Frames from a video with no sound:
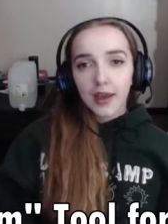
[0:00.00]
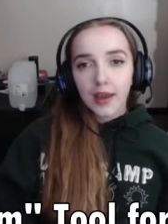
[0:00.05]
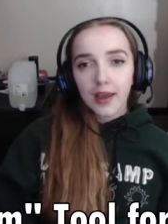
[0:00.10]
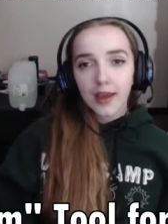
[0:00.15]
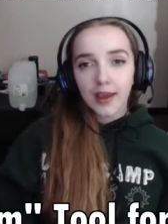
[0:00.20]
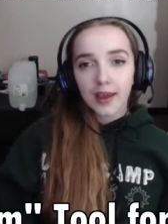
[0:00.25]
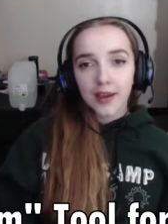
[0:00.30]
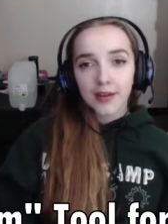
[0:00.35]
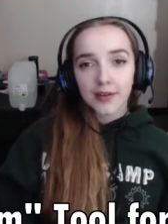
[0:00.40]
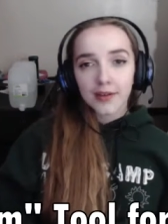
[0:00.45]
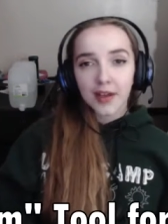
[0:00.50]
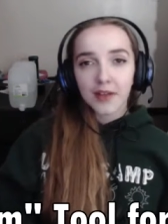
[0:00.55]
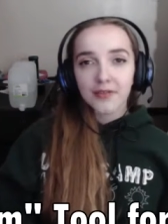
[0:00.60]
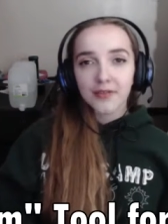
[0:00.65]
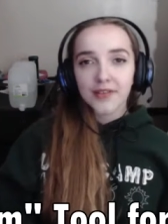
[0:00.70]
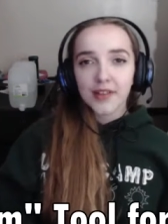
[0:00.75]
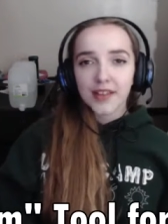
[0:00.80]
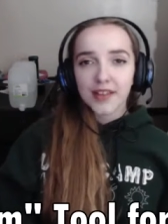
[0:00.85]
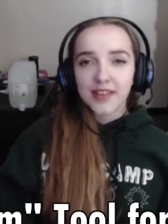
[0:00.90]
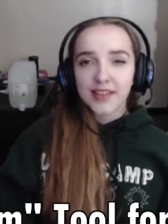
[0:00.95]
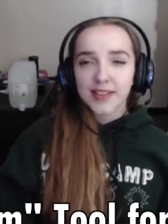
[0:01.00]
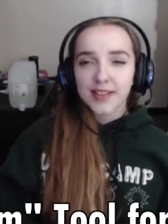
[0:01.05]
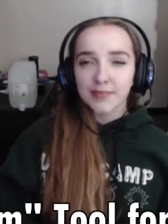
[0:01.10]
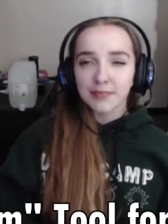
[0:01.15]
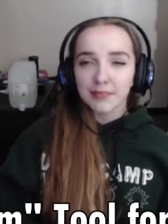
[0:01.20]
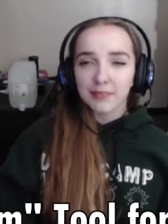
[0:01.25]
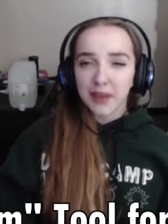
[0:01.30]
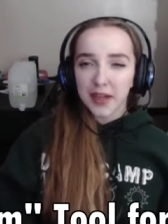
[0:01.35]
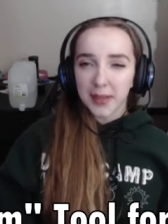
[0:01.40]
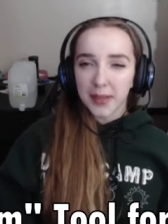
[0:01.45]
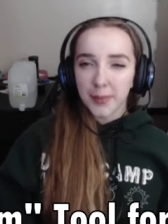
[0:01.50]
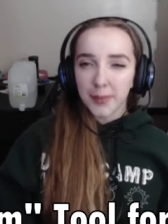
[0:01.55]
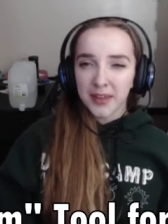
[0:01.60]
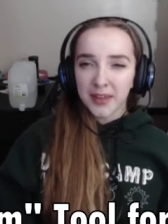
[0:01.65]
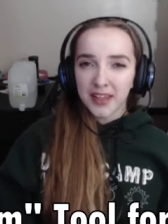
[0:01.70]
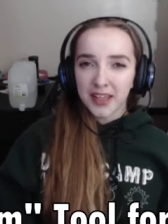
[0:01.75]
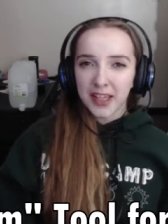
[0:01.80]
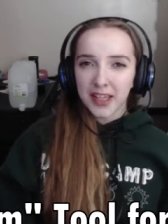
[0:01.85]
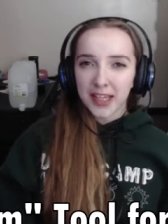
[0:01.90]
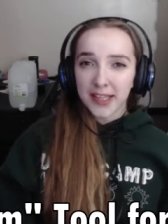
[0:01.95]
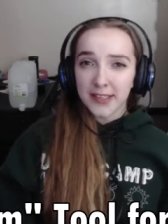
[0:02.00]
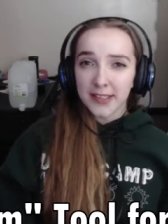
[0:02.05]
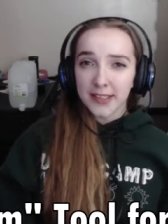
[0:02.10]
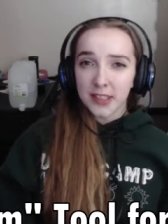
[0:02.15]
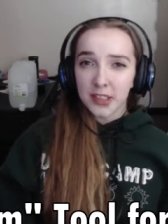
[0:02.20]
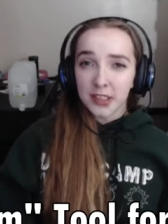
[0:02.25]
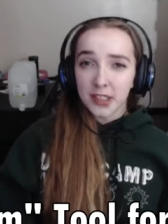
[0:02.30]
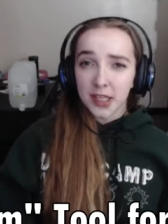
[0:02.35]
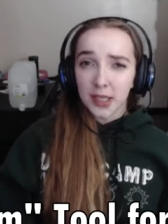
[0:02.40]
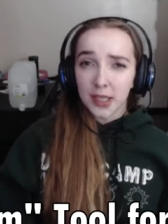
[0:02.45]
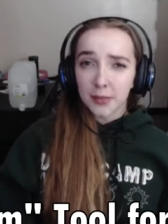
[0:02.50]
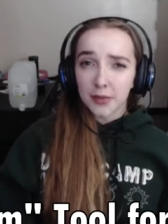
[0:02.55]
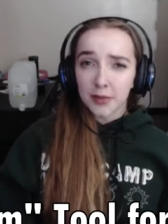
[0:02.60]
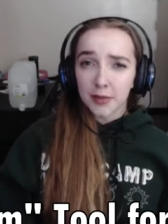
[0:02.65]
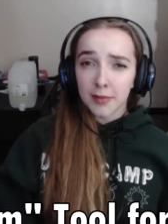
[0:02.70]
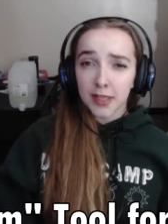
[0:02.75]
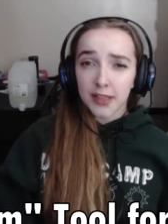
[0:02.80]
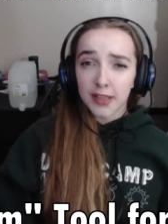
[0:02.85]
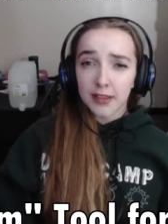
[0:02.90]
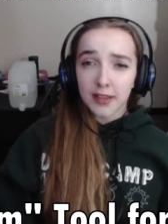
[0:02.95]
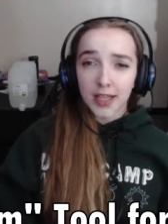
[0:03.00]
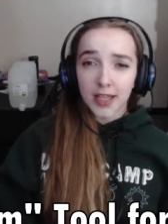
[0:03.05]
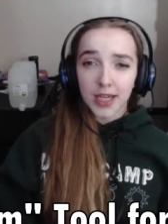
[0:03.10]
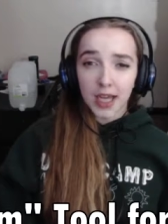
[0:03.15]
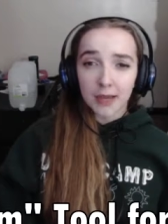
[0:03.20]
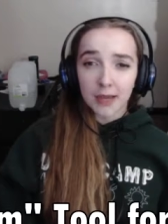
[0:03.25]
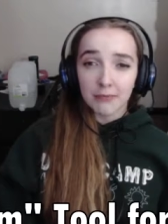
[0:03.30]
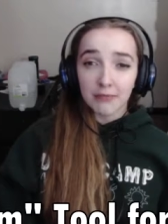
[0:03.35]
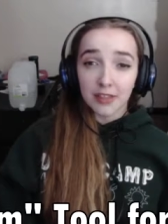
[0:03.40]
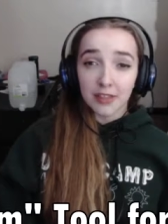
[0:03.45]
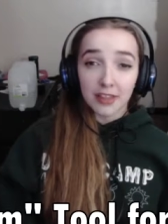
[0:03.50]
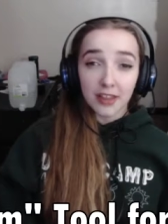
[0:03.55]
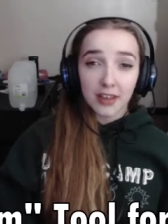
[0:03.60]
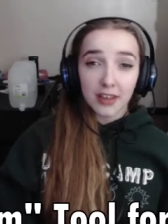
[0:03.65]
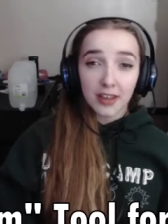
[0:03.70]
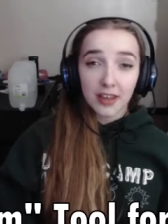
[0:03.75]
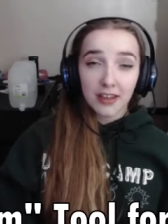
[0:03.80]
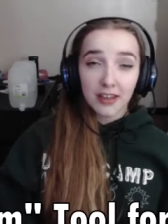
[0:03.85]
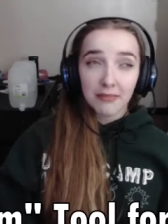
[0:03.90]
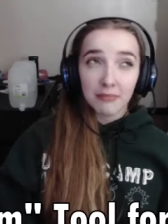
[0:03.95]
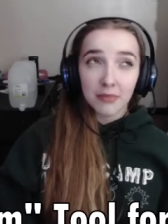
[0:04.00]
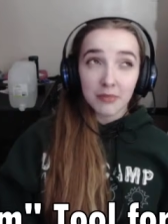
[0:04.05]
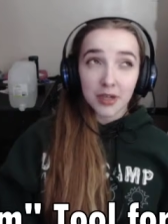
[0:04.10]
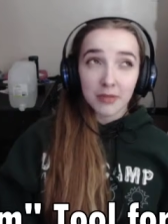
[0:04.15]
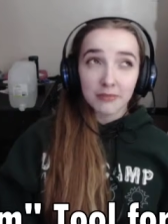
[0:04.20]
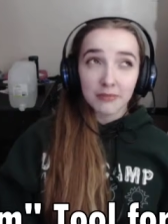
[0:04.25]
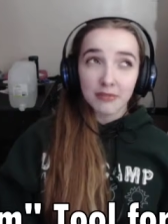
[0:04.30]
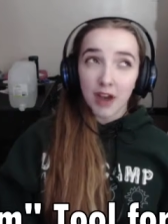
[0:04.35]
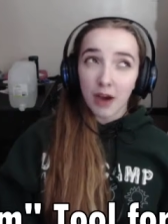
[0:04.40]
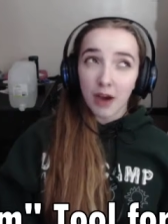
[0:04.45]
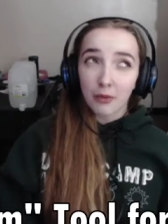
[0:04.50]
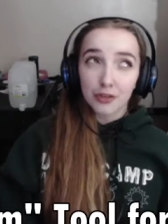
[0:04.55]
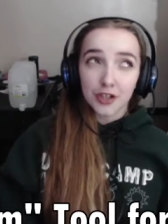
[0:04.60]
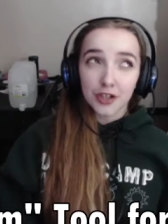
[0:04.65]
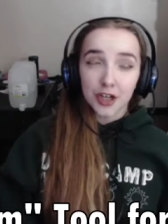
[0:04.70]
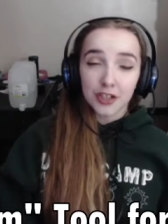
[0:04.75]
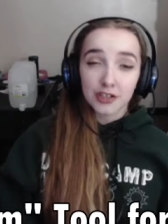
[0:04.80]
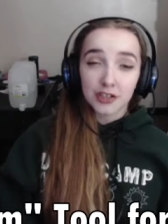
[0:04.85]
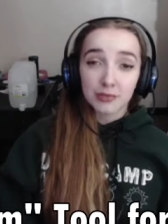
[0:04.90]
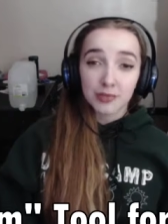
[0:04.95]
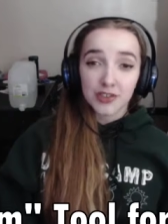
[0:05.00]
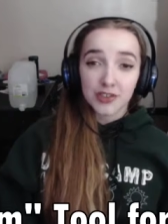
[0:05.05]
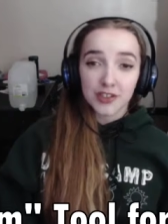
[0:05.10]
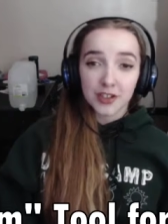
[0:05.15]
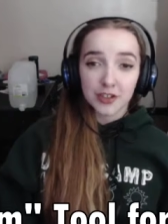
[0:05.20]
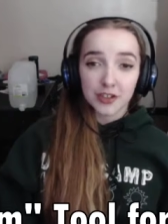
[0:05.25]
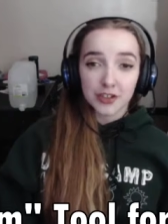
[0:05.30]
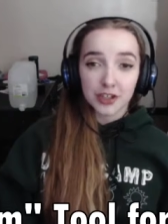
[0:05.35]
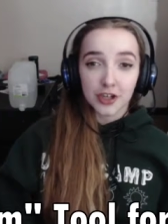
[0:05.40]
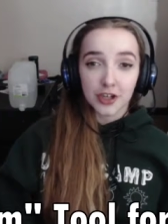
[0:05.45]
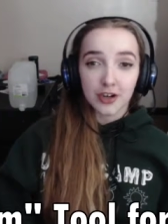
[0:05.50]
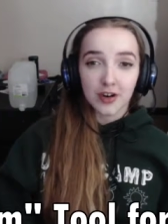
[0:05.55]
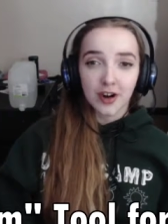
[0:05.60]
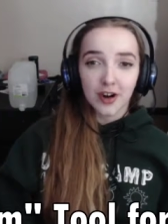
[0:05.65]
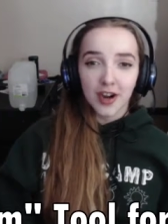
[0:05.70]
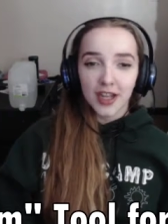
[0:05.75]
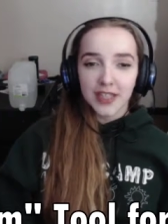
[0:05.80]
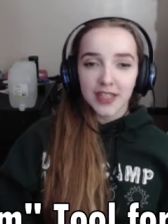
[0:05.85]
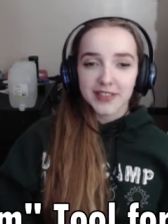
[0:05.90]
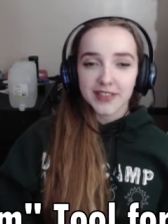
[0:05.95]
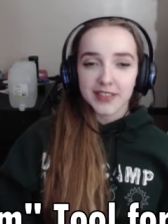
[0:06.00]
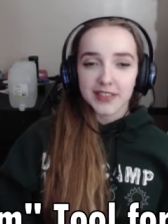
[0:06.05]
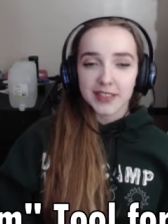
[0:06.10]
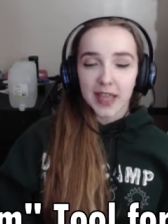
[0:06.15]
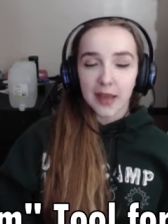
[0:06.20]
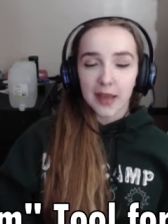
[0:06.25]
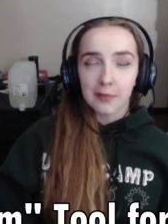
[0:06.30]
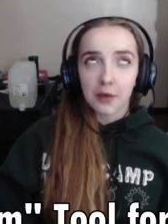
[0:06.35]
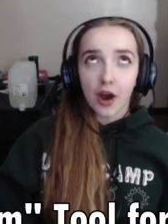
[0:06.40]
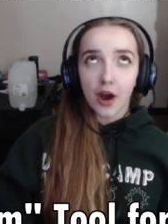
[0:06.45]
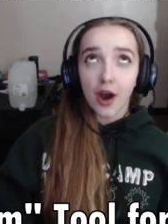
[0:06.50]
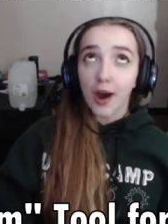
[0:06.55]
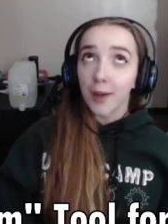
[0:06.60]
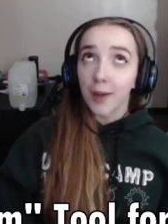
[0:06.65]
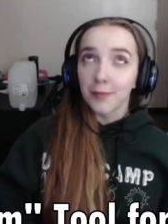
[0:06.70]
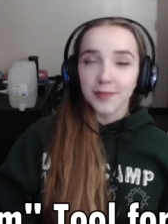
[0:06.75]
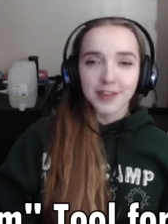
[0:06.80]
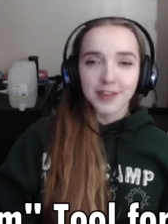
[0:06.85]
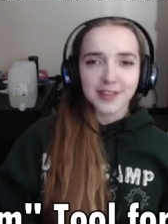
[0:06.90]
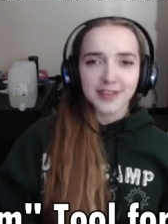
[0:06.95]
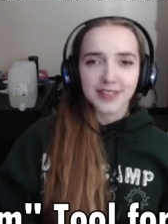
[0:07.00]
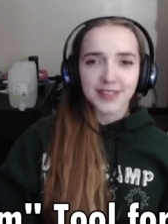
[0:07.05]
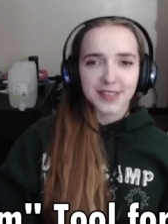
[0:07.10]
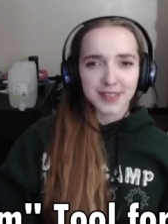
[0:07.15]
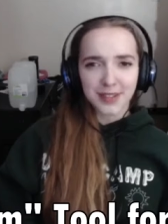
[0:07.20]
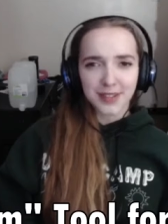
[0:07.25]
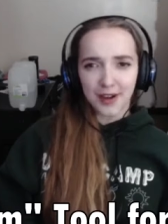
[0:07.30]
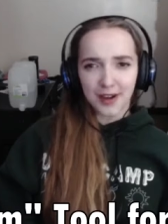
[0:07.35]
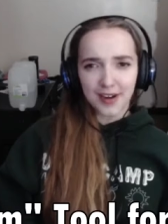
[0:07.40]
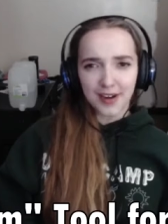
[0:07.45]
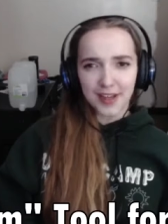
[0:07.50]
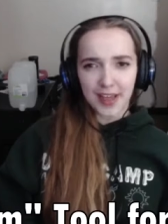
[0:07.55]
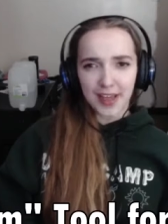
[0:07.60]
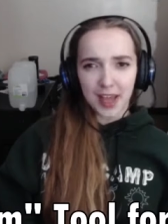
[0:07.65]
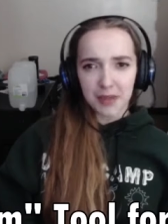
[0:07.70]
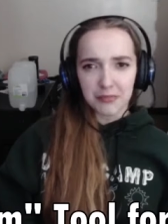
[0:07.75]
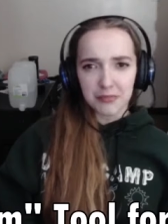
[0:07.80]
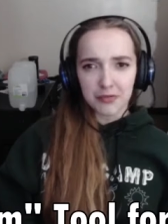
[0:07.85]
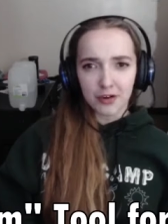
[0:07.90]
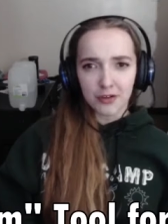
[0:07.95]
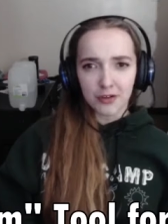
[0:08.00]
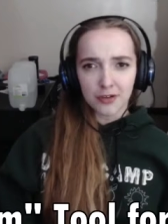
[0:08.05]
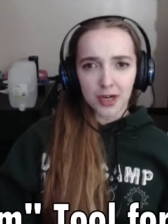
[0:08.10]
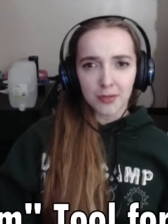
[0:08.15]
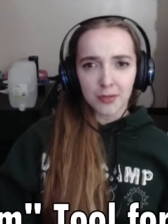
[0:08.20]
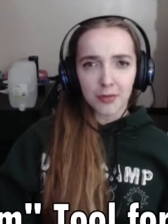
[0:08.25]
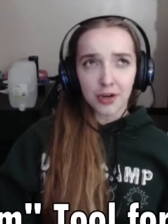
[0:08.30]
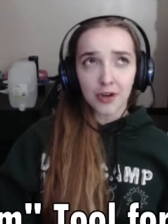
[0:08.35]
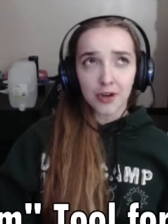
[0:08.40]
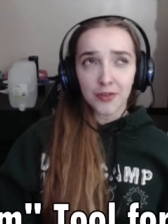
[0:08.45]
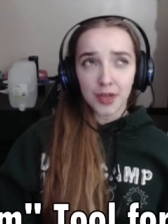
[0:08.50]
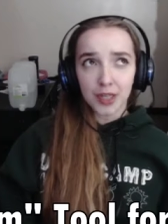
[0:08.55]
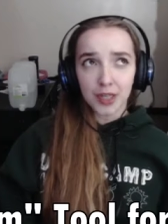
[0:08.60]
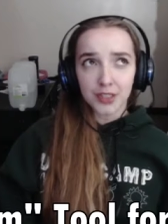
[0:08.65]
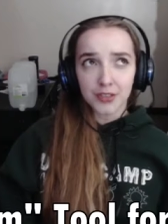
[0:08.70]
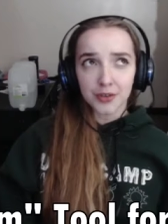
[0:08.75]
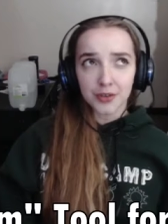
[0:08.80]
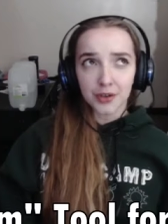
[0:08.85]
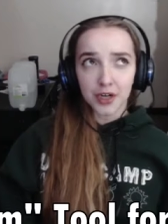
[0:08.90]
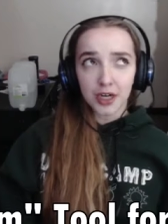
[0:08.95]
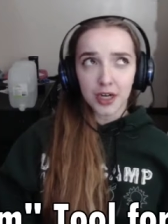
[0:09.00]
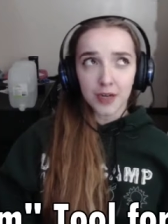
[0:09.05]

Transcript: And I feel like this might be easier to implement than I'm thinking, but I'm not 100% sure, since I'm obviously not a game programmer of any sort.